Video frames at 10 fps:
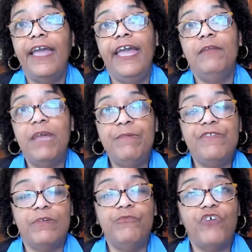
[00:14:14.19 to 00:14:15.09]
and maybe
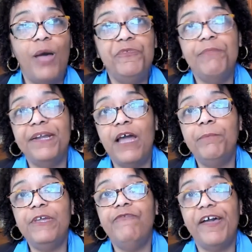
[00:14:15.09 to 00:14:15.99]
some jobs might
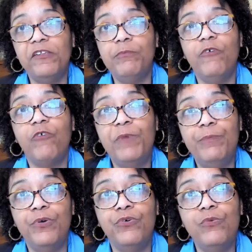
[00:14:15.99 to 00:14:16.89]
not be available for
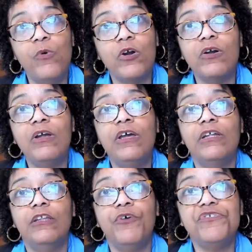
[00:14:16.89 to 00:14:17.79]
people who were
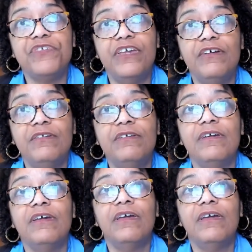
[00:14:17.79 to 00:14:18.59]
low-skilled.